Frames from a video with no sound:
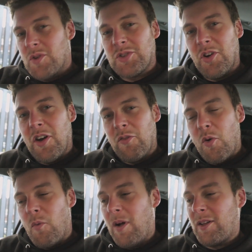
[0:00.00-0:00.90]
What's going on
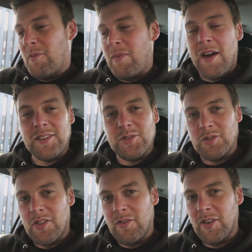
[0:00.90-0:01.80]
everyone, welcome back to
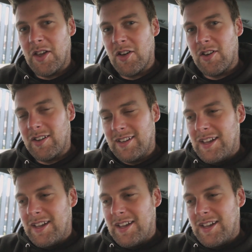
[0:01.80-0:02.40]
another video.